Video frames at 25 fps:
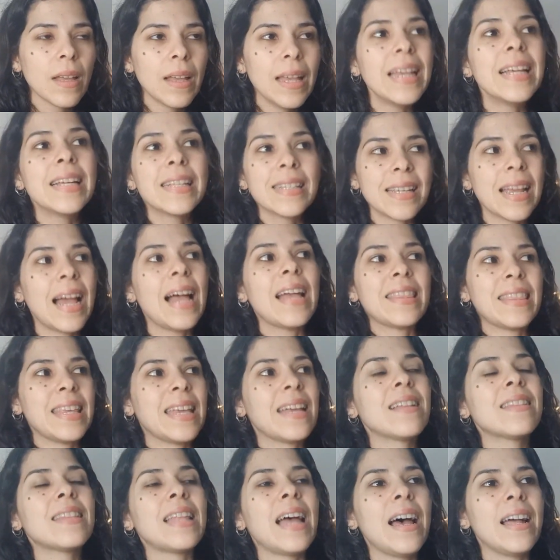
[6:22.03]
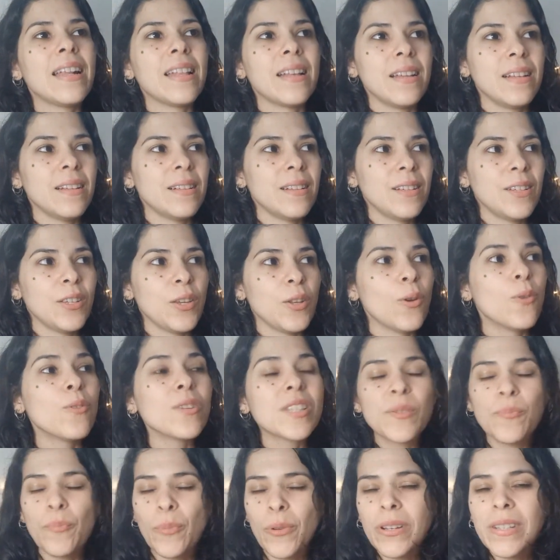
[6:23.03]
and i think that you know
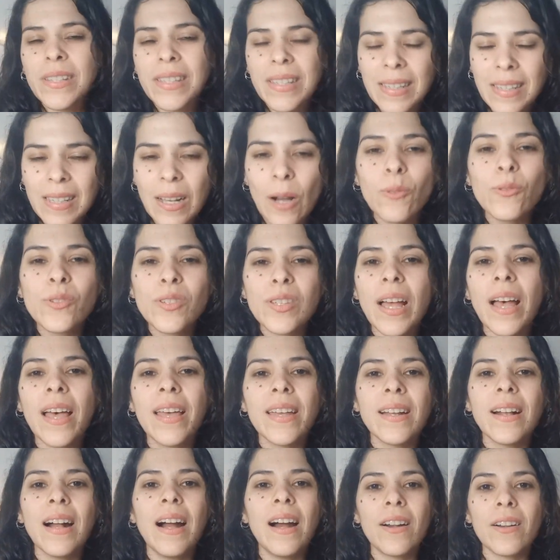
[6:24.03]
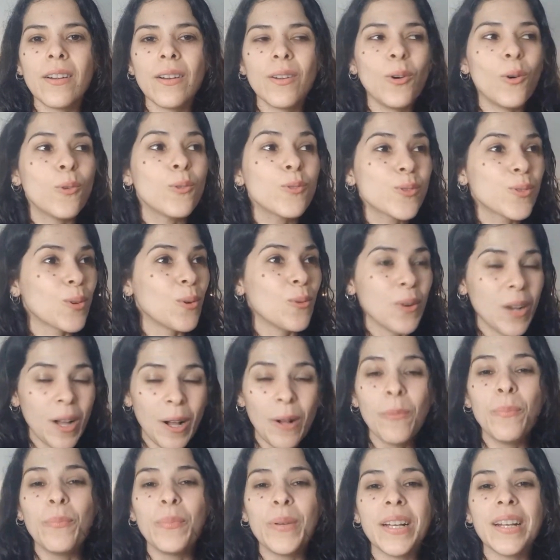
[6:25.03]
experiences outside are also
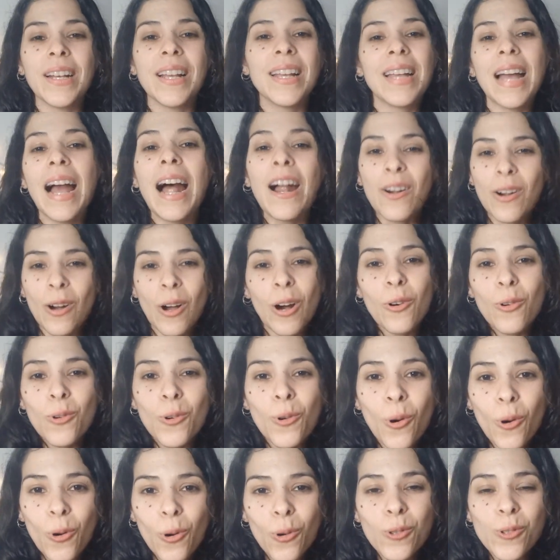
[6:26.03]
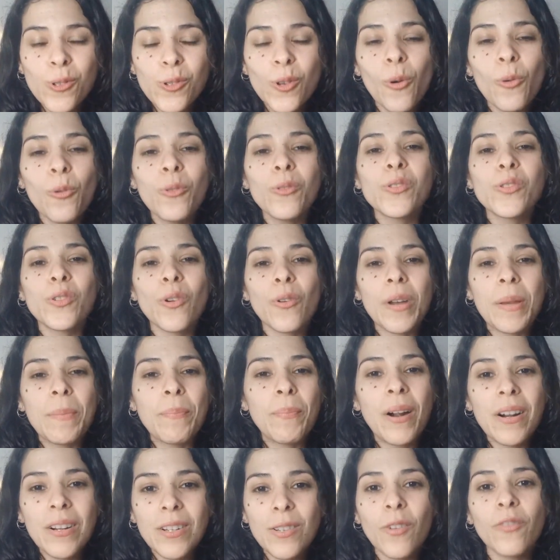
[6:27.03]
helping are also sorry
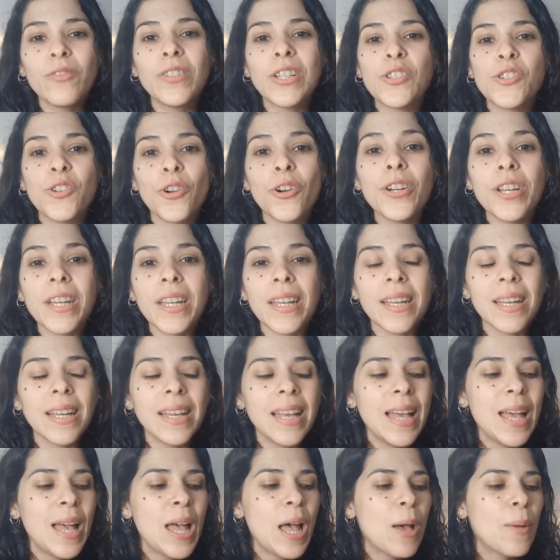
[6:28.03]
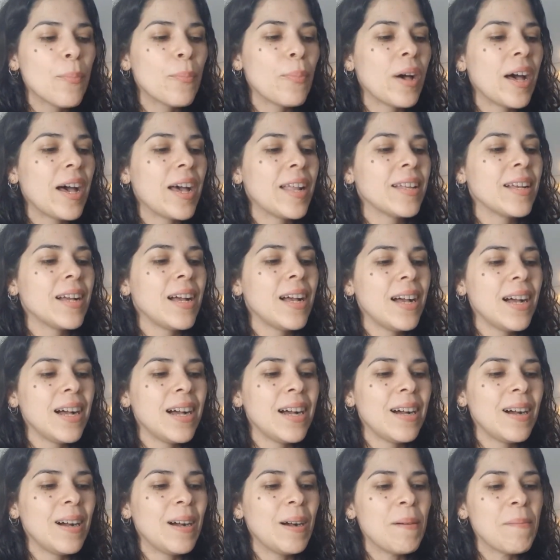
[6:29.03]
part of the journey but
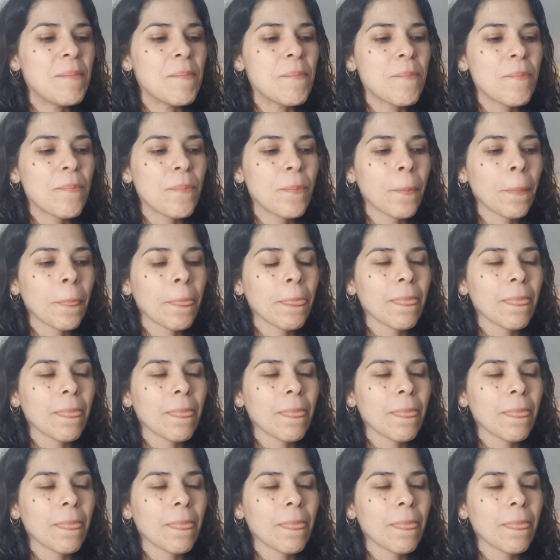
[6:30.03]
um